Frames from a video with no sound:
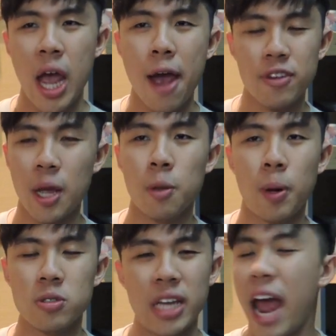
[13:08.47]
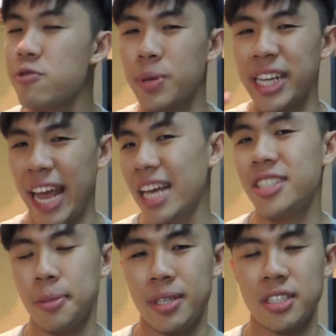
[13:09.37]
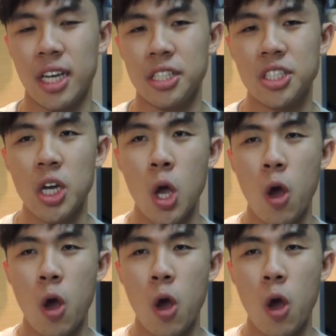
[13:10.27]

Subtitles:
every time he pops up, everybody hates him and such.